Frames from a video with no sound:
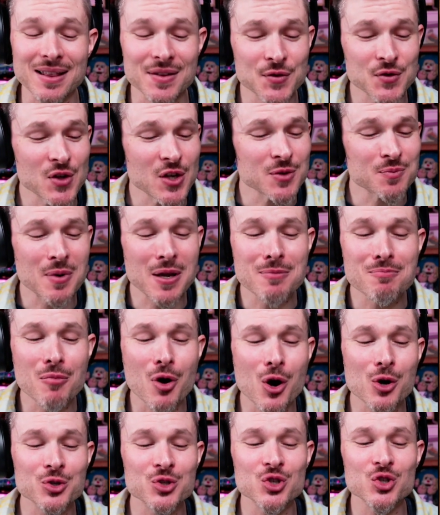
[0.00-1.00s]
this has been
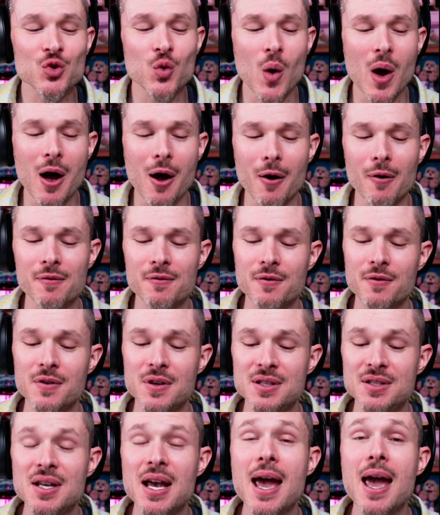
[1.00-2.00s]
March twelfth, the
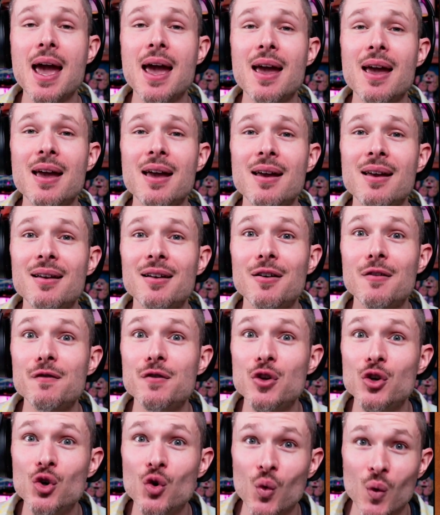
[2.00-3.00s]
day of
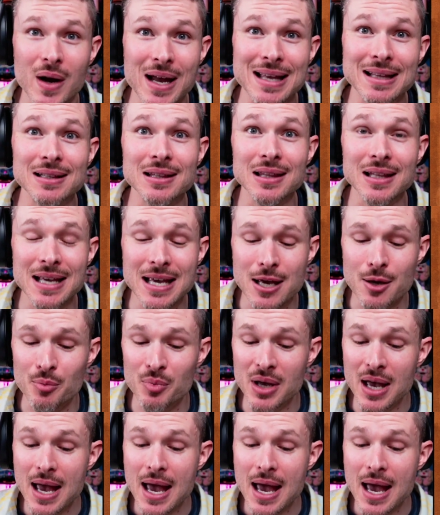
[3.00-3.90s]
the Great Leap.